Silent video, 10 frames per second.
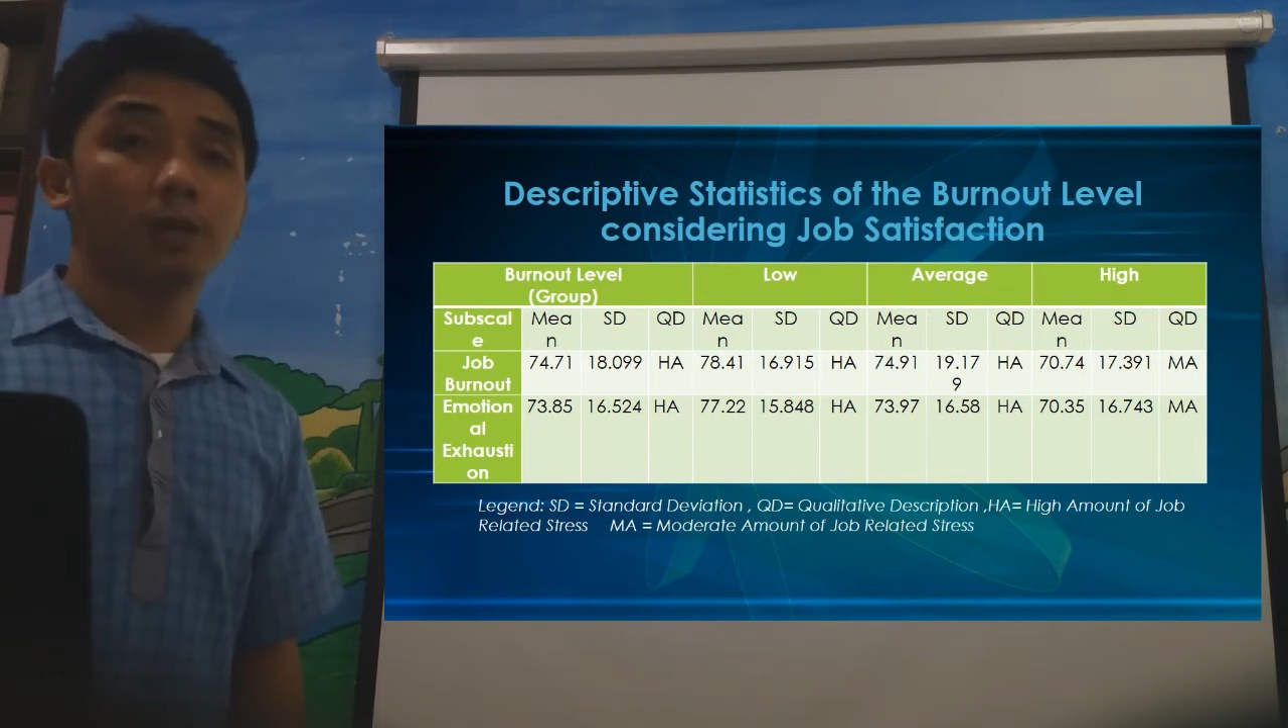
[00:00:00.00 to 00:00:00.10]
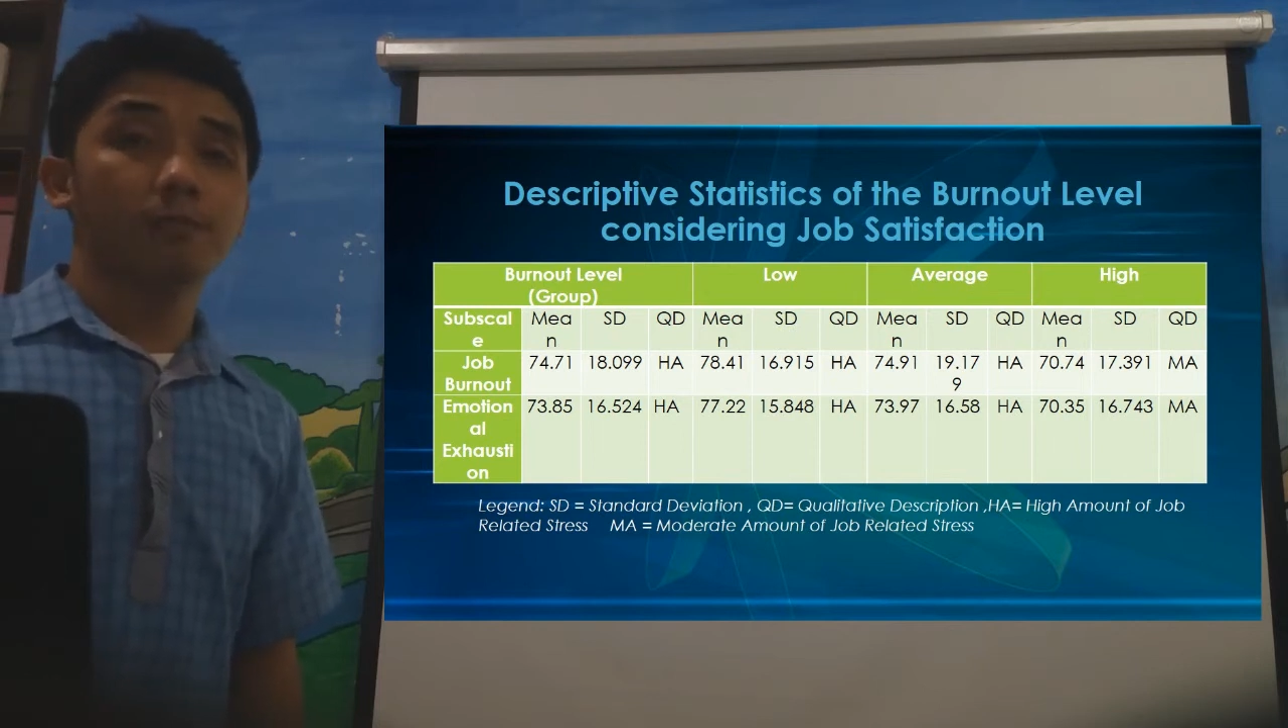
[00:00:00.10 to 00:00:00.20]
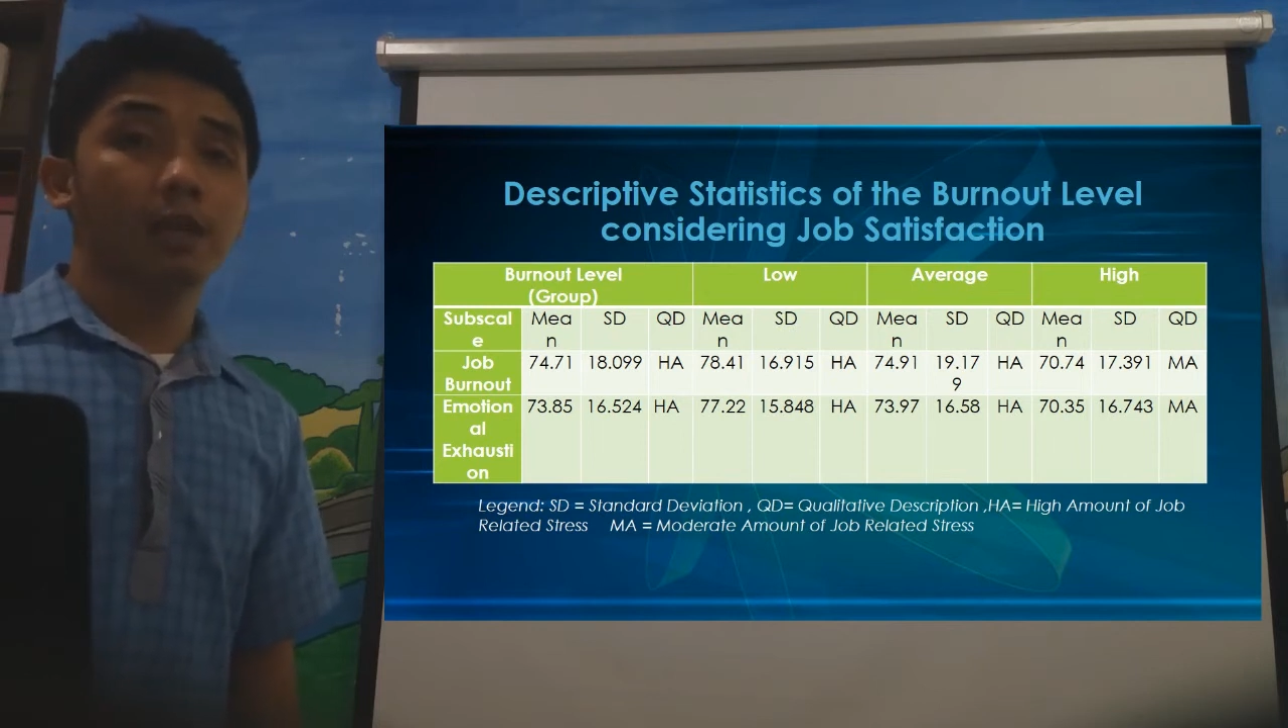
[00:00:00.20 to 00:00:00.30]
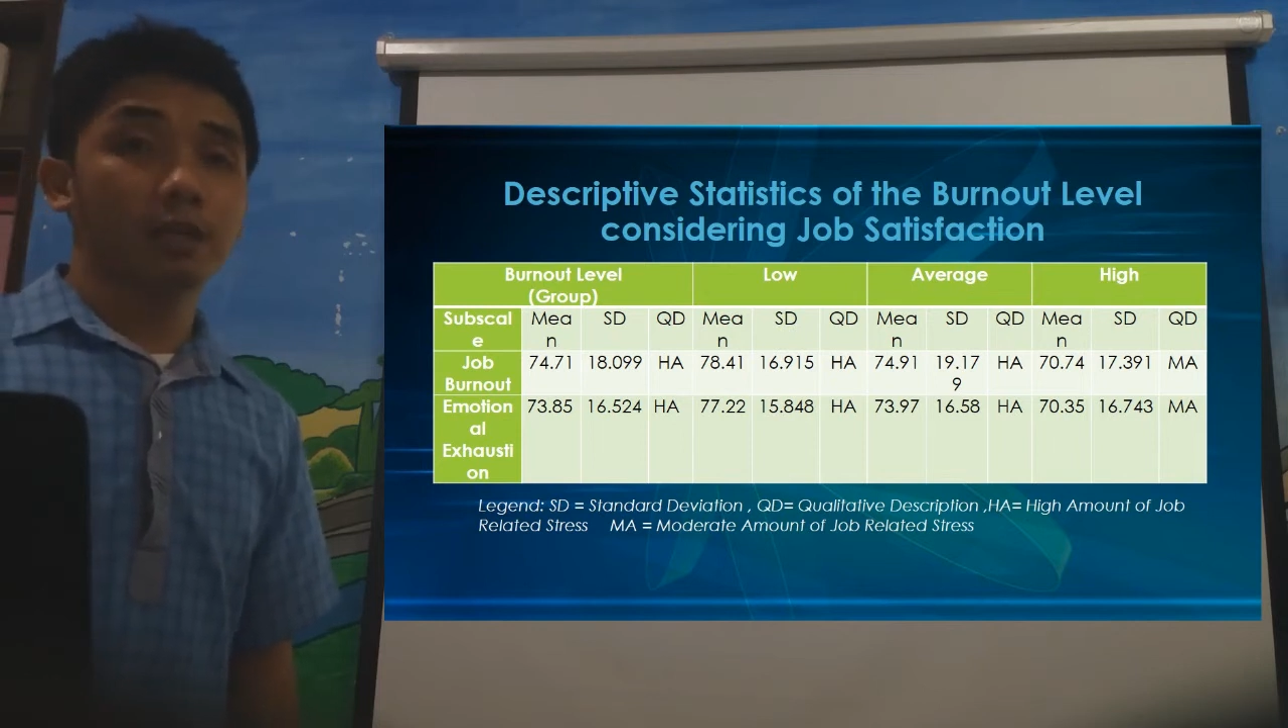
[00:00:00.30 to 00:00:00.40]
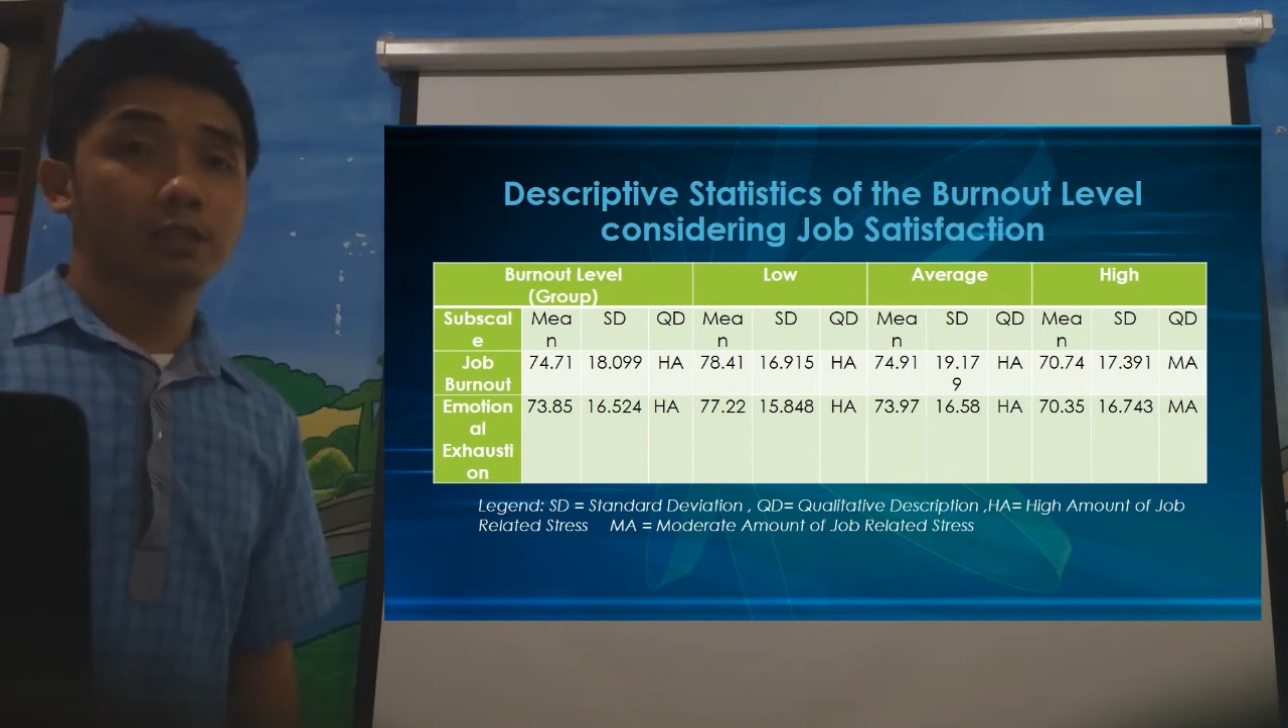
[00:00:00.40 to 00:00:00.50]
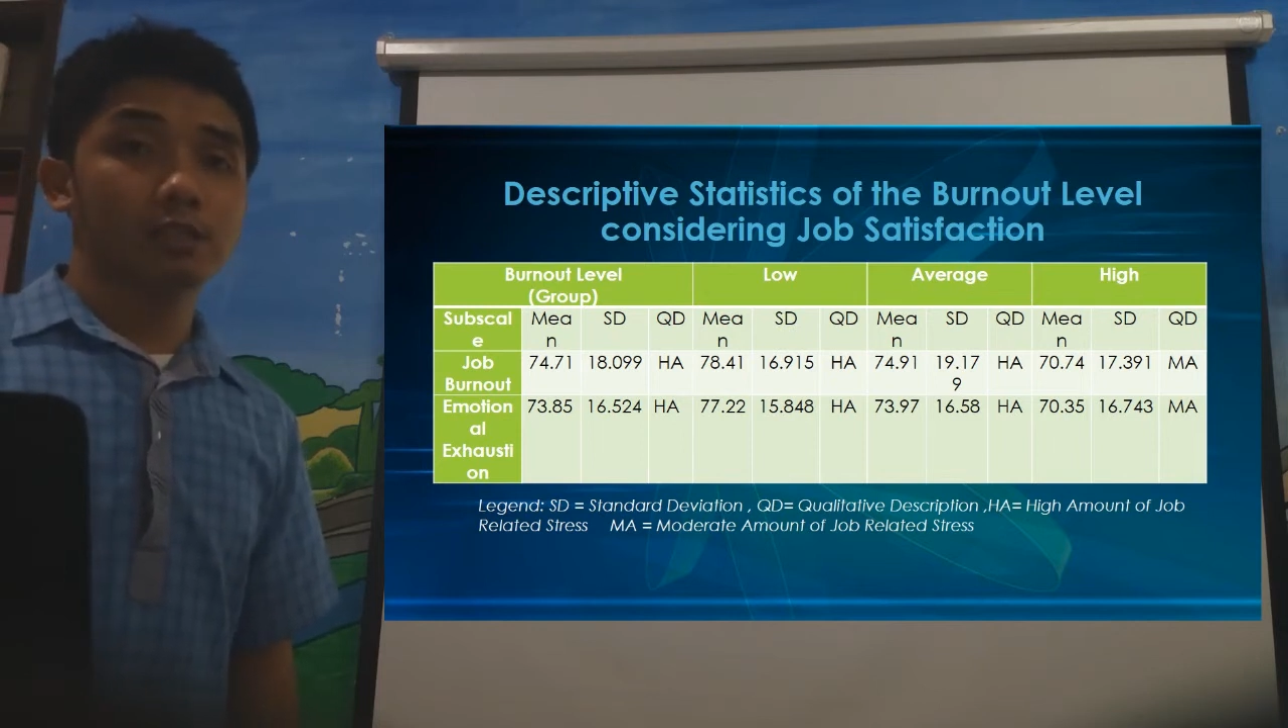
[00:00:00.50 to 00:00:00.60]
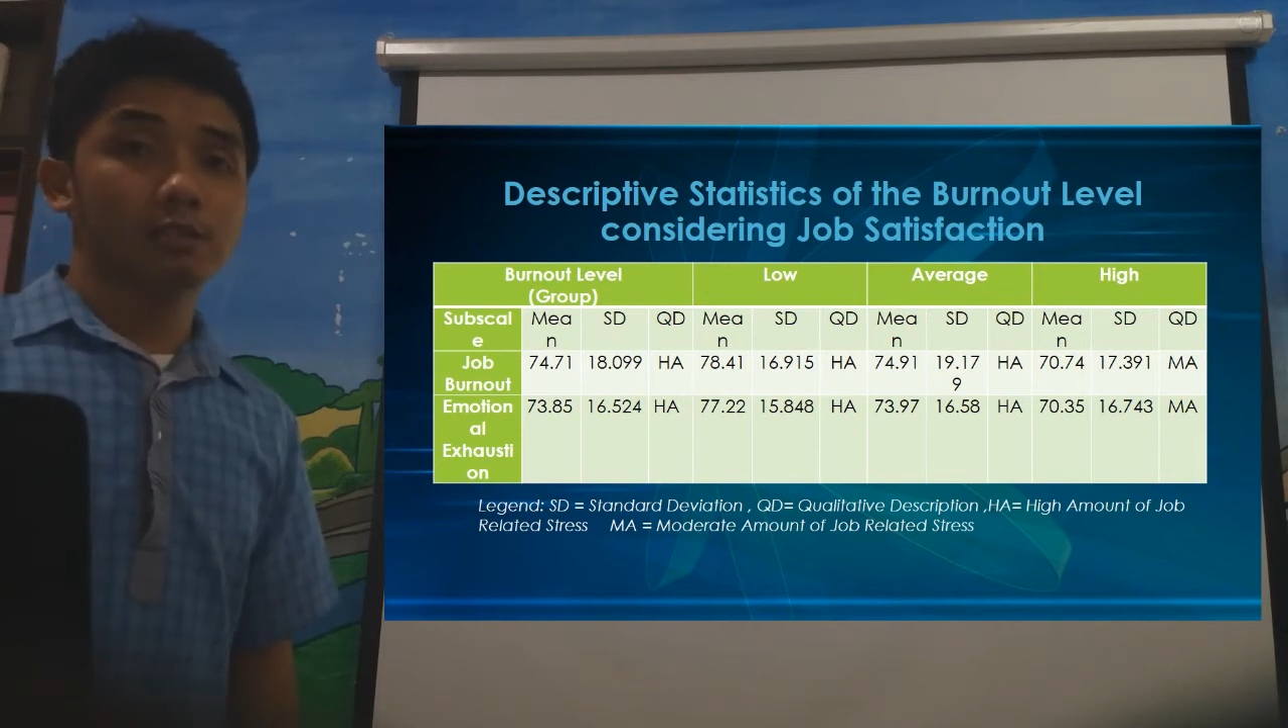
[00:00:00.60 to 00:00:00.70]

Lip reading: job-related